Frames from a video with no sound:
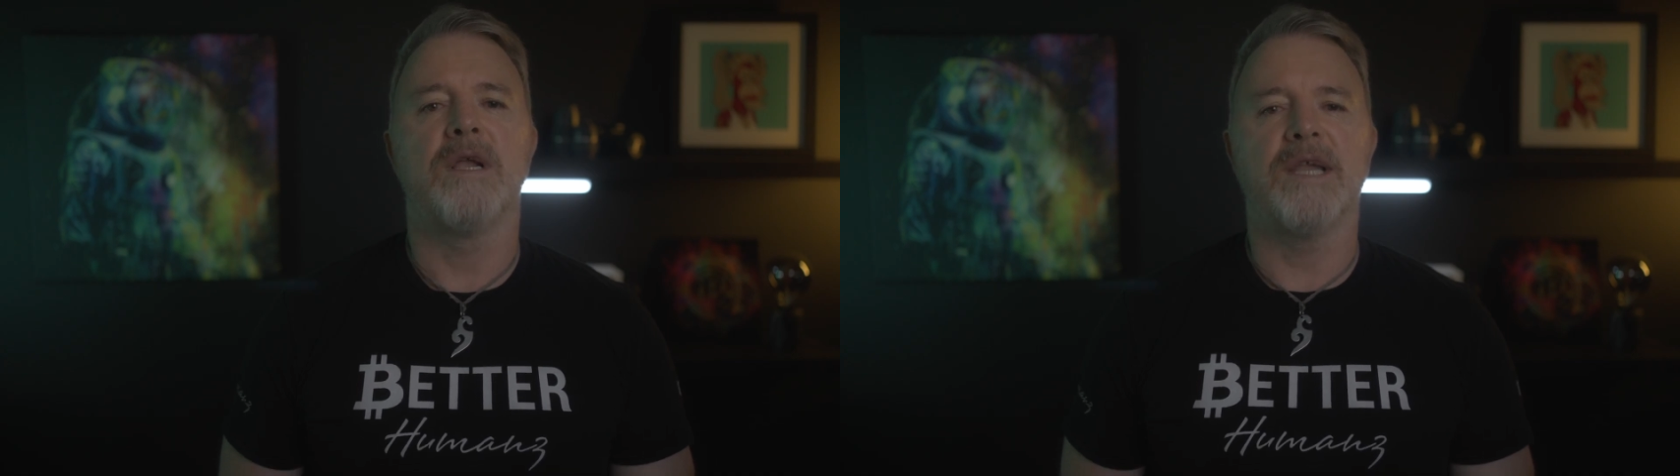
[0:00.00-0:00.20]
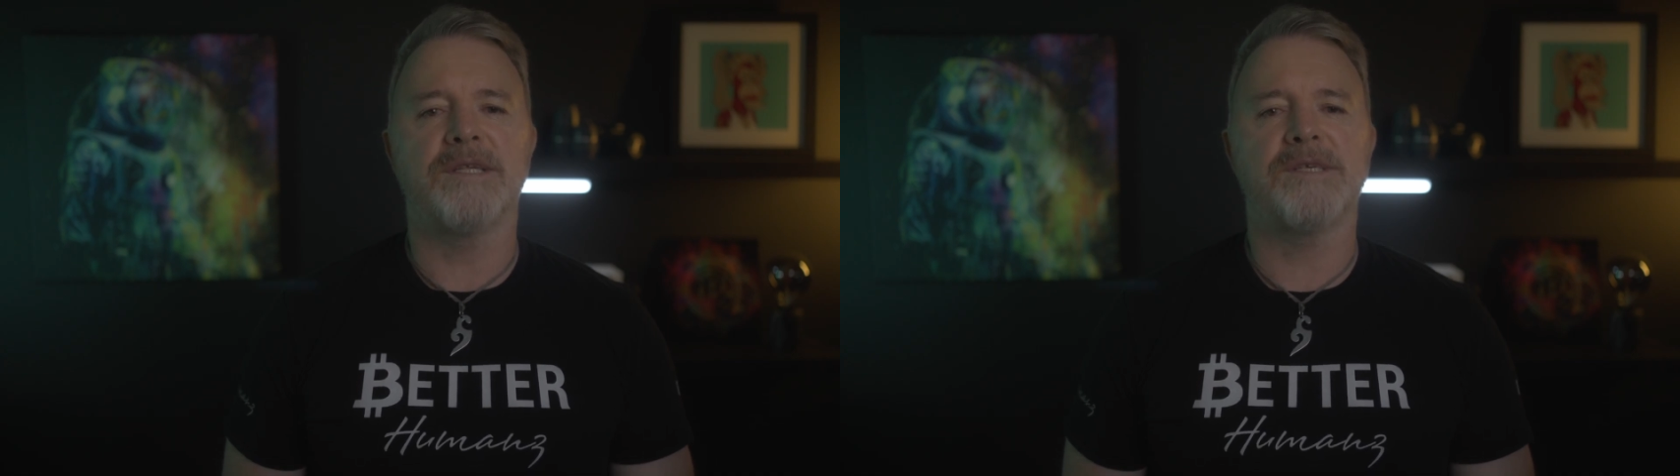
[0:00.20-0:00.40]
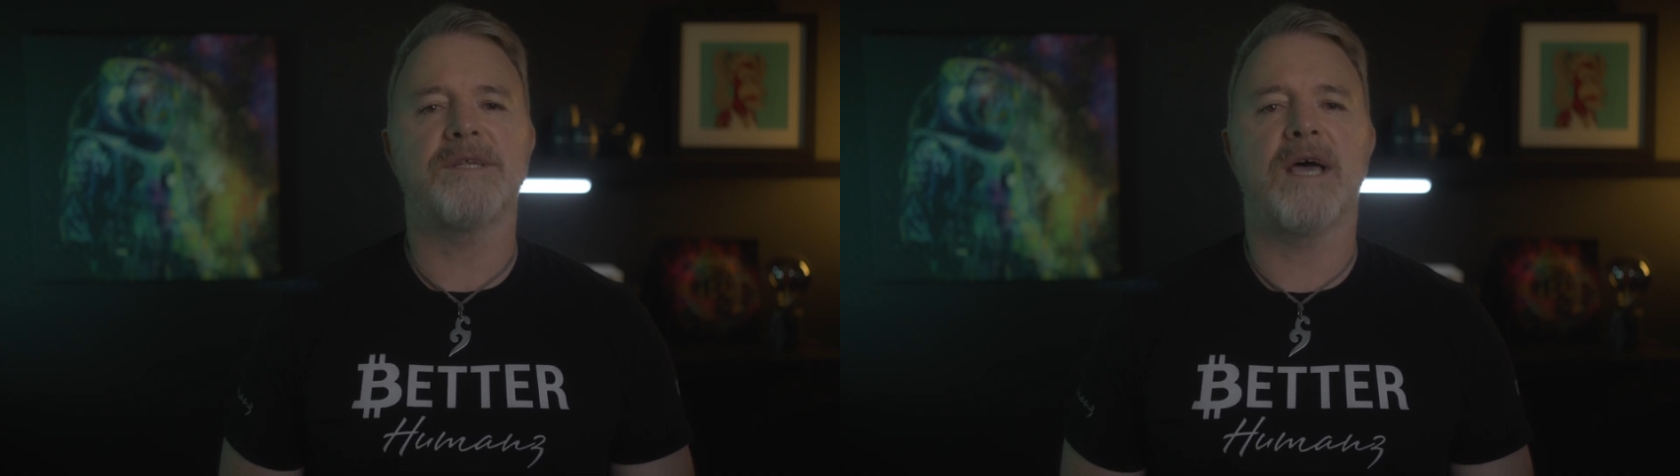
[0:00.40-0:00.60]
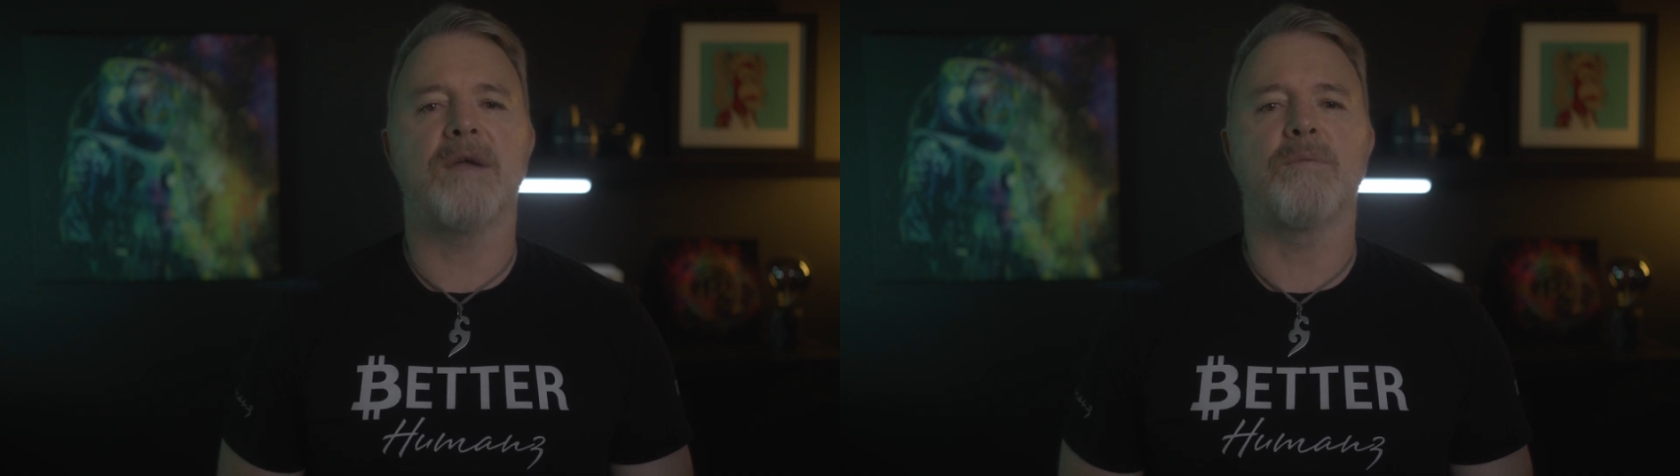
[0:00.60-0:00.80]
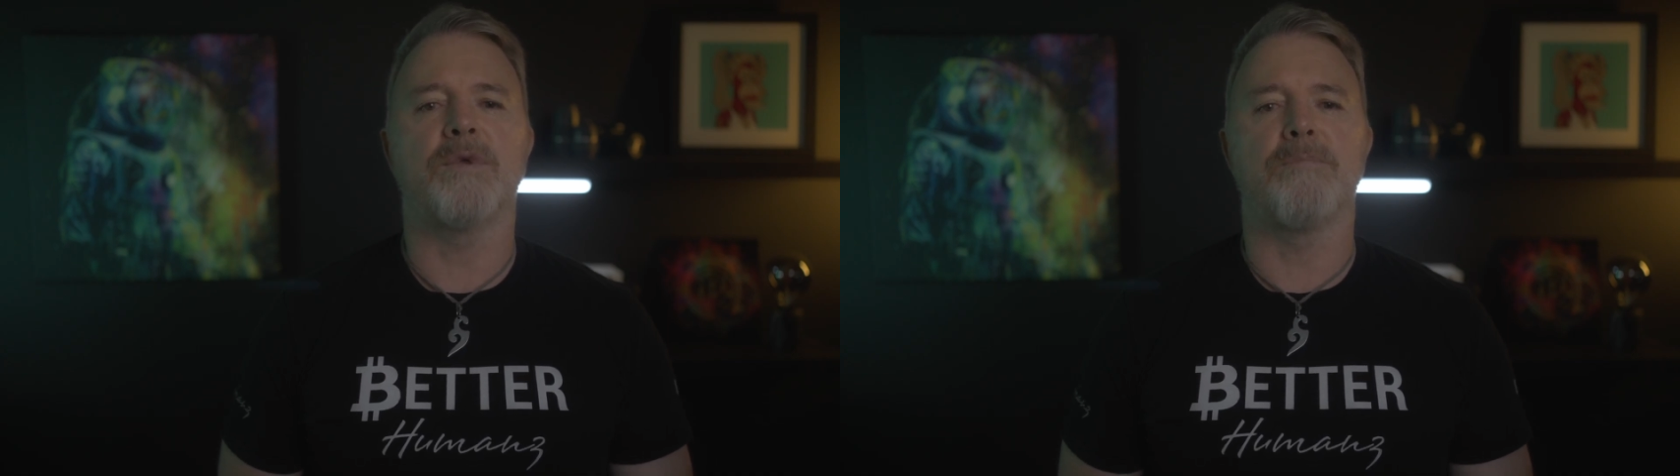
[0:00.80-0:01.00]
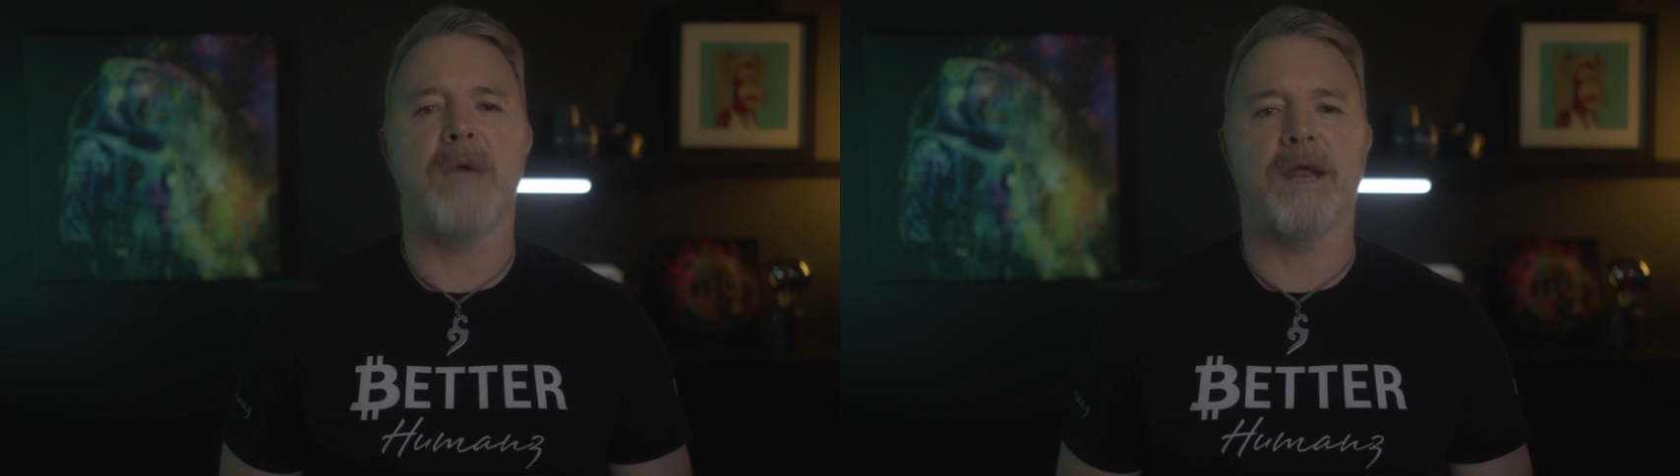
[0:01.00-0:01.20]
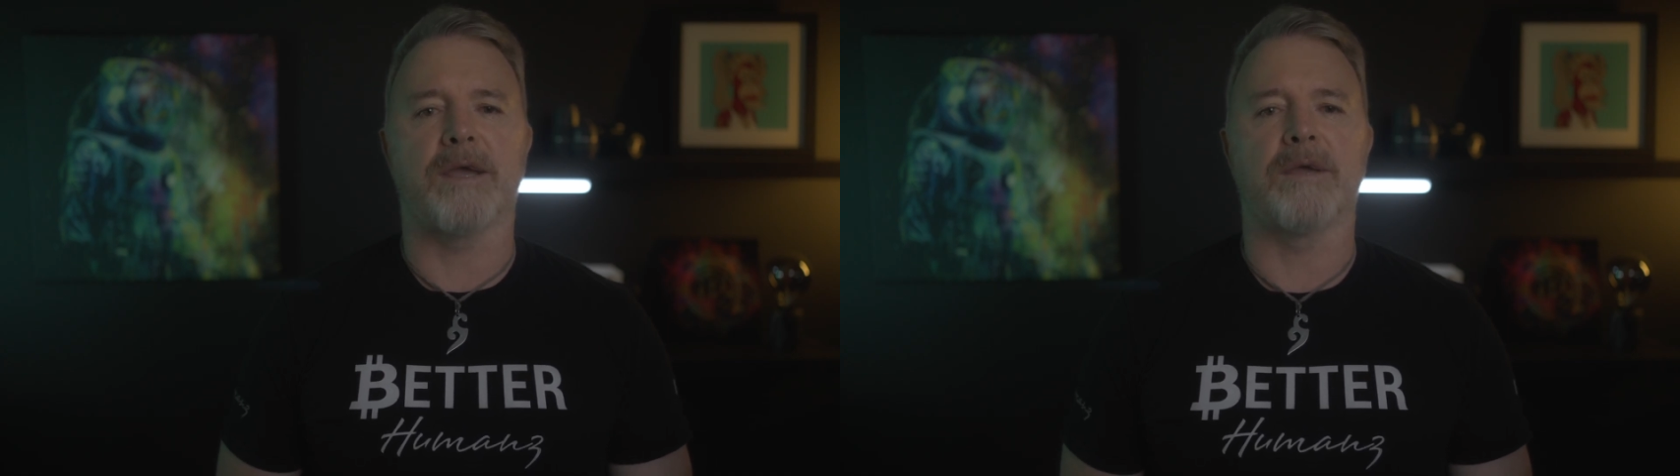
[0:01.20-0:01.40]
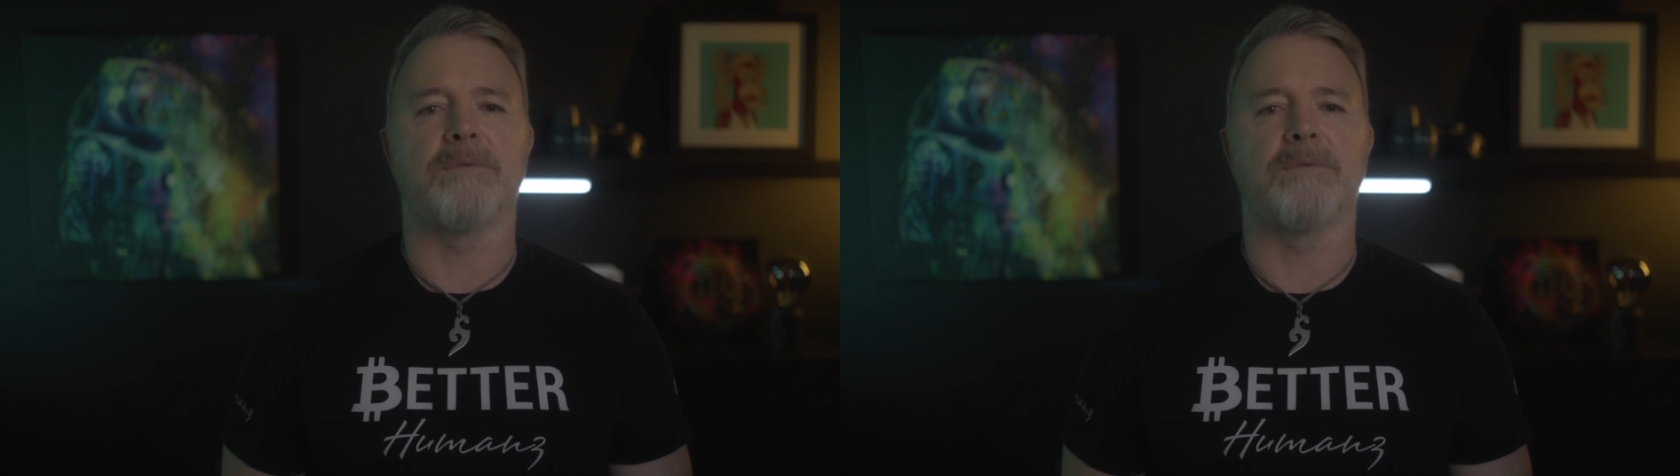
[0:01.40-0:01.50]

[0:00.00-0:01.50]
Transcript: Let's start with MATIC.